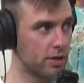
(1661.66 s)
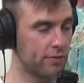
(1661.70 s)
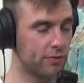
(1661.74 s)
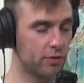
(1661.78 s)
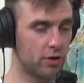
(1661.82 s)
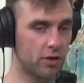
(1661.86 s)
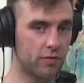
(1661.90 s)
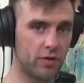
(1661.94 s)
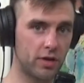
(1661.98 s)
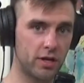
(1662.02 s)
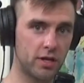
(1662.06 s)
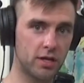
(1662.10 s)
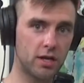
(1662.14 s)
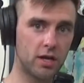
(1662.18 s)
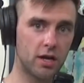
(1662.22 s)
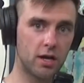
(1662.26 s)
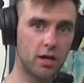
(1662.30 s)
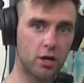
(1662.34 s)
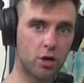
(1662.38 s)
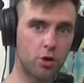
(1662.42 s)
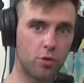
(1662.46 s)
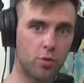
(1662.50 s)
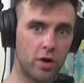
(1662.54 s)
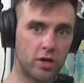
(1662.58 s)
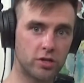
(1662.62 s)
If you have any
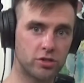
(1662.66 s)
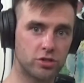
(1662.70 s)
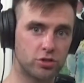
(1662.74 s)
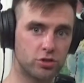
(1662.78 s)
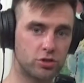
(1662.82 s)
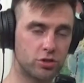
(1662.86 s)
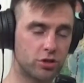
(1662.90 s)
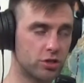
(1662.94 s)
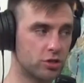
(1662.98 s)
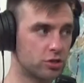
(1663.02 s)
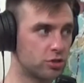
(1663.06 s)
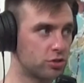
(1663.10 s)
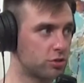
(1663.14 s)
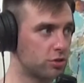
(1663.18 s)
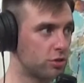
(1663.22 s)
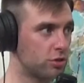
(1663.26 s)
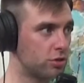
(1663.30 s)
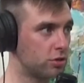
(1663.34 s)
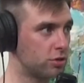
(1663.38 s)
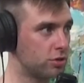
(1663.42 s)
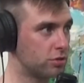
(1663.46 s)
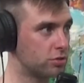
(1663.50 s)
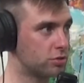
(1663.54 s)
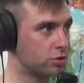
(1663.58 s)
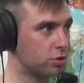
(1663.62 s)
questions or
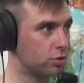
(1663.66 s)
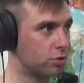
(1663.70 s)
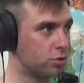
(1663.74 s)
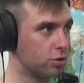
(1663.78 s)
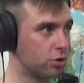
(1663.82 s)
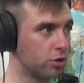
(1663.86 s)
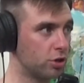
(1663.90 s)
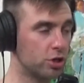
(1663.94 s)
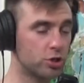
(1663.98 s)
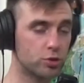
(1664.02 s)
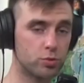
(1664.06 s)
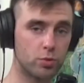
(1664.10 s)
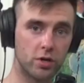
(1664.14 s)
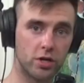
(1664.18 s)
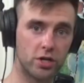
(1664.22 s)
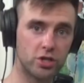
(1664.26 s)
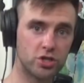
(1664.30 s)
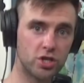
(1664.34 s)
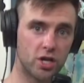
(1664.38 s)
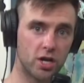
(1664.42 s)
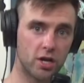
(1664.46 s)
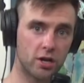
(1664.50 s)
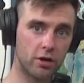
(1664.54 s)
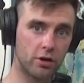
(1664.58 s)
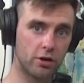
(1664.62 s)
concerns, or you just want to
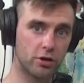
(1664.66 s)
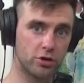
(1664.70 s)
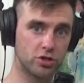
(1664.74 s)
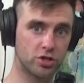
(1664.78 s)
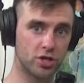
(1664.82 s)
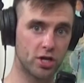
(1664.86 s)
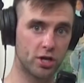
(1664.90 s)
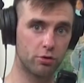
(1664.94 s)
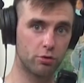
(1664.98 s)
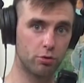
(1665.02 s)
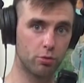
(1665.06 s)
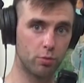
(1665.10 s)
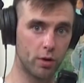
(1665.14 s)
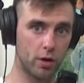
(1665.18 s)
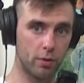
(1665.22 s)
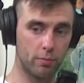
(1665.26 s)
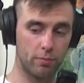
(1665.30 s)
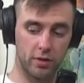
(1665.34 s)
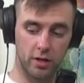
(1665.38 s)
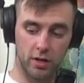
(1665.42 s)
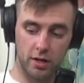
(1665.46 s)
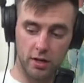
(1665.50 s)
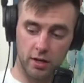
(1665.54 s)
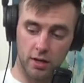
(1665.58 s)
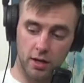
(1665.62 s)
check on our general
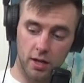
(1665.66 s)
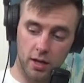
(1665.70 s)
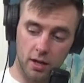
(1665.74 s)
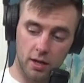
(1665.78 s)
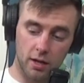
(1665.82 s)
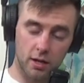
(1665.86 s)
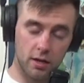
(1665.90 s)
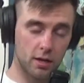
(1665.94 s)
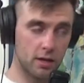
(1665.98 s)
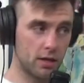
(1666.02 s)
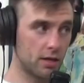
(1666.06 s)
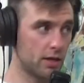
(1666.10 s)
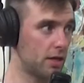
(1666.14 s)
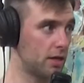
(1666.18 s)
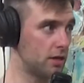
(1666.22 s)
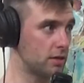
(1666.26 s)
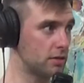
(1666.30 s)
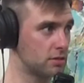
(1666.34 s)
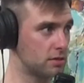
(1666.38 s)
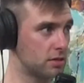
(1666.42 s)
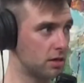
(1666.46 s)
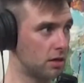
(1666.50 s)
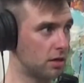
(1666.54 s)
well-being, hit us